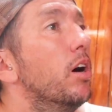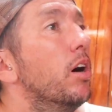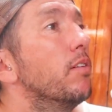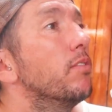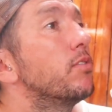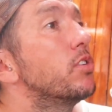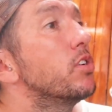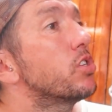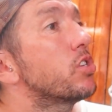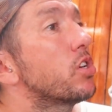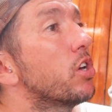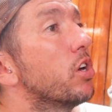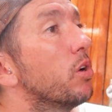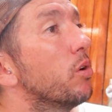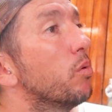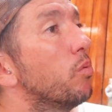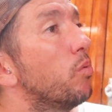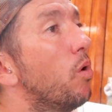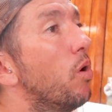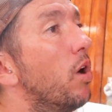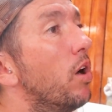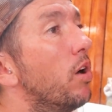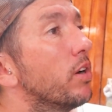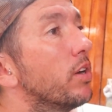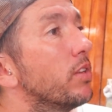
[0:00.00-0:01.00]
I've just got to
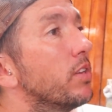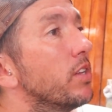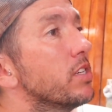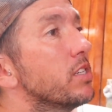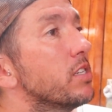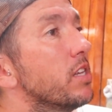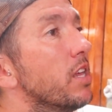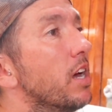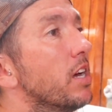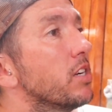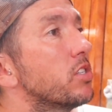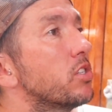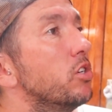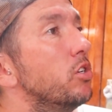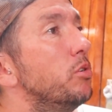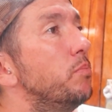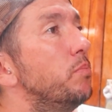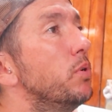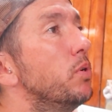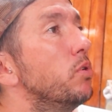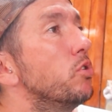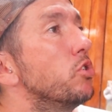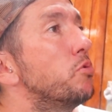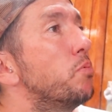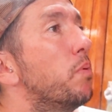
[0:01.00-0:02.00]
wire in these last two
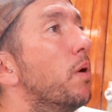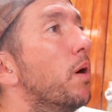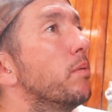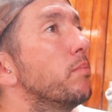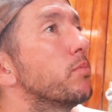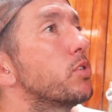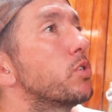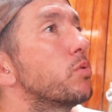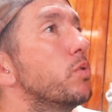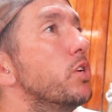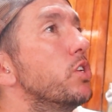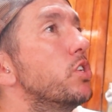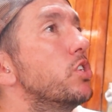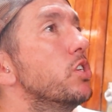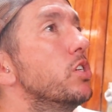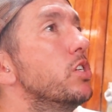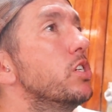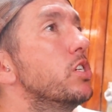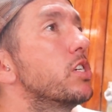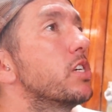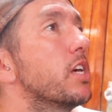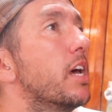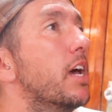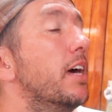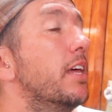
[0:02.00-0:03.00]
bilge pump
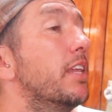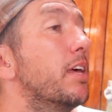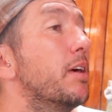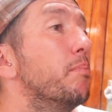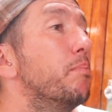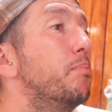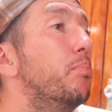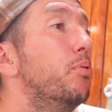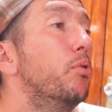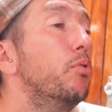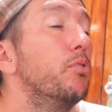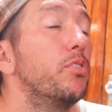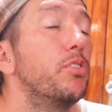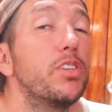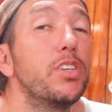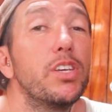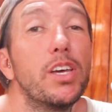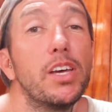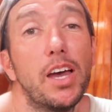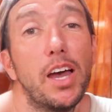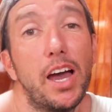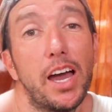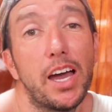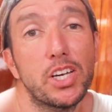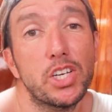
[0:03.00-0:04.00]
switches and then put
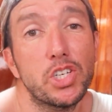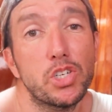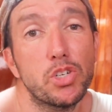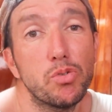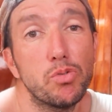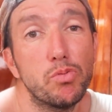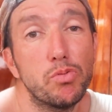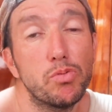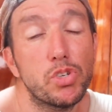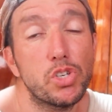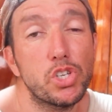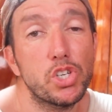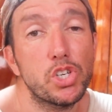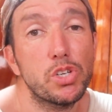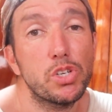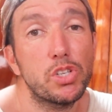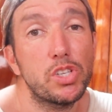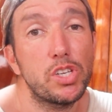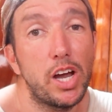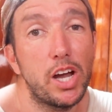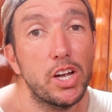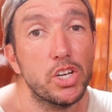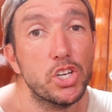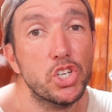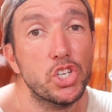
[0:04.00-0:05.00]
the actual
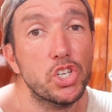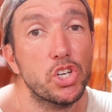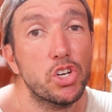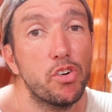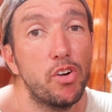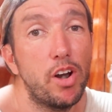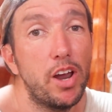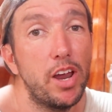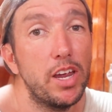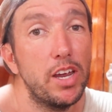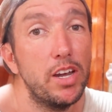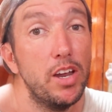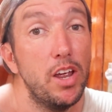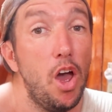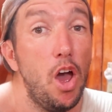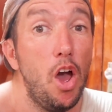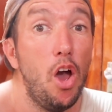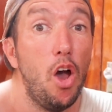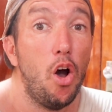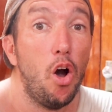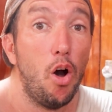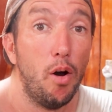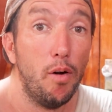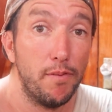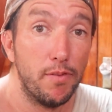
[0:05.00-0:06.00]
touch screen
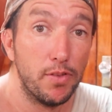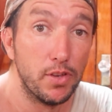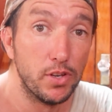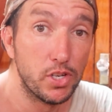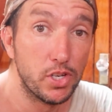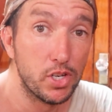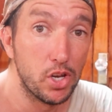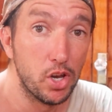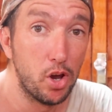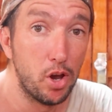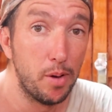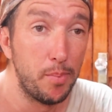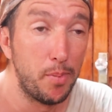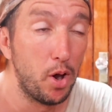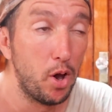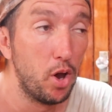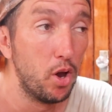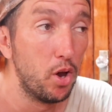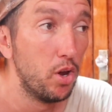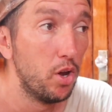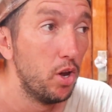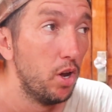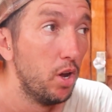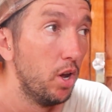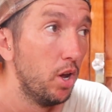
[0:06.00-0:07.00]
of the
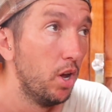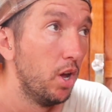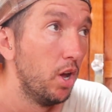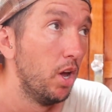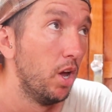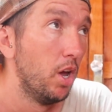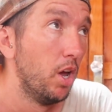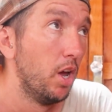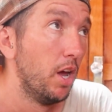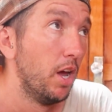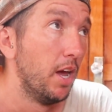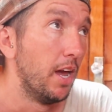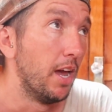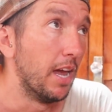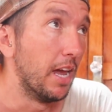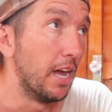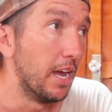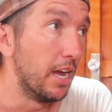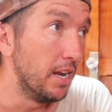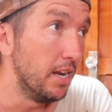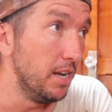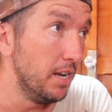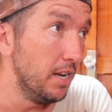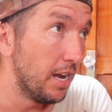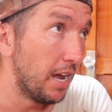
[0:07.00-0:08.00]
servo
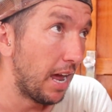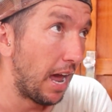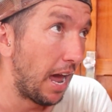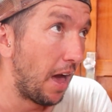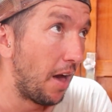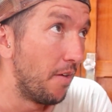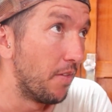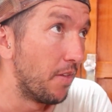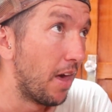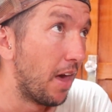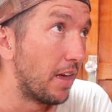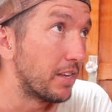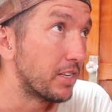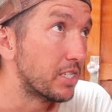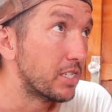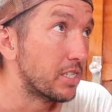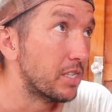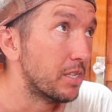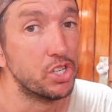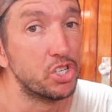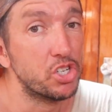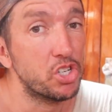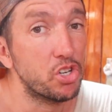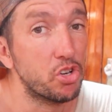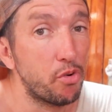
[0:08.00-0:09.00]
in, and that's
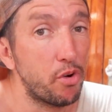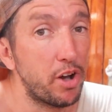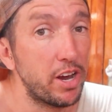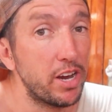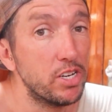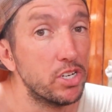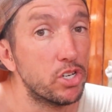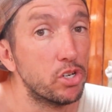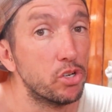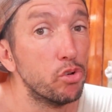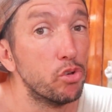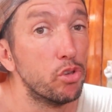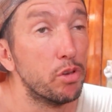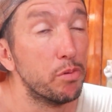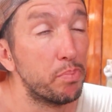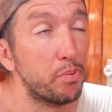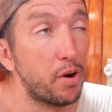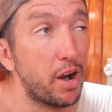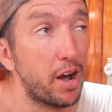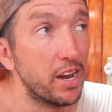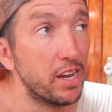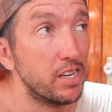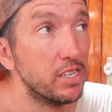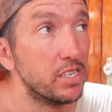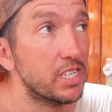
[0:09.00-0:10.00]
the screen to the
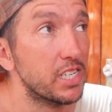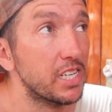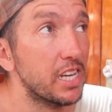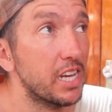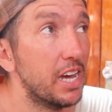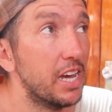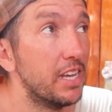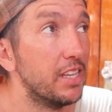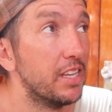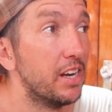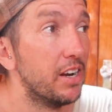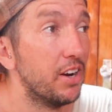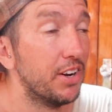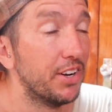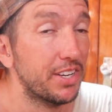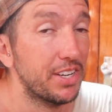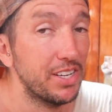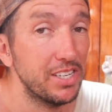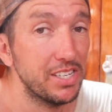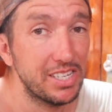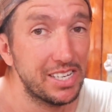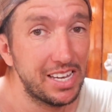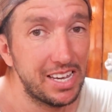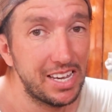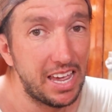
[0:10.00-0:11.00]
brains, and then I
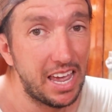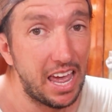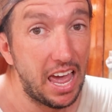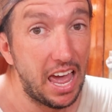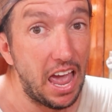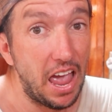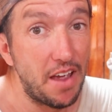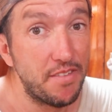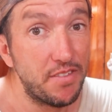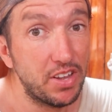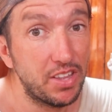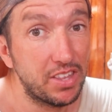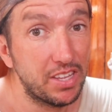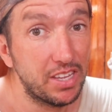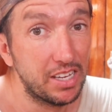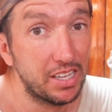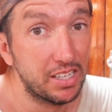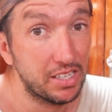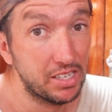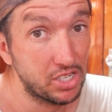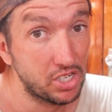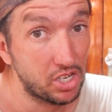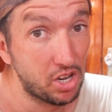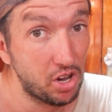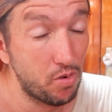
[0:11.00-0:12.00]
can see everything
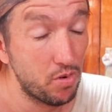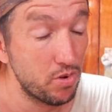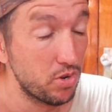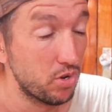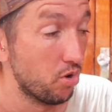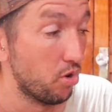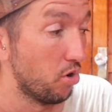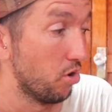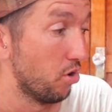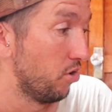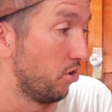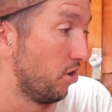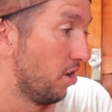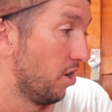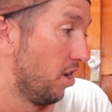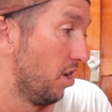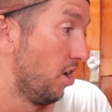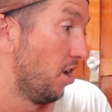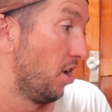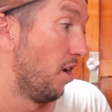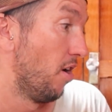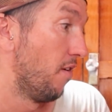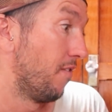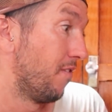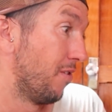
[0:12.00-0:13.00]
that's going on
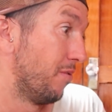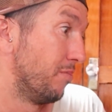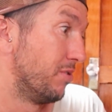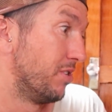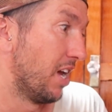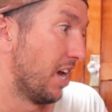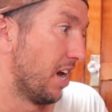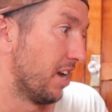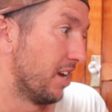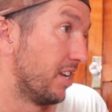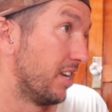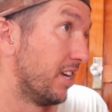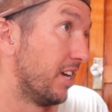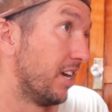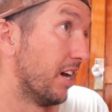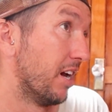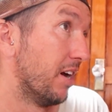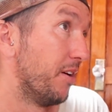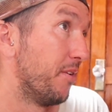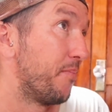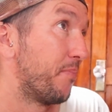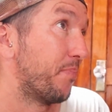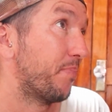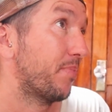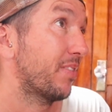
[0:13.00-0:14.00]
from down
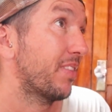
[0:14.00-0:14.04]
here.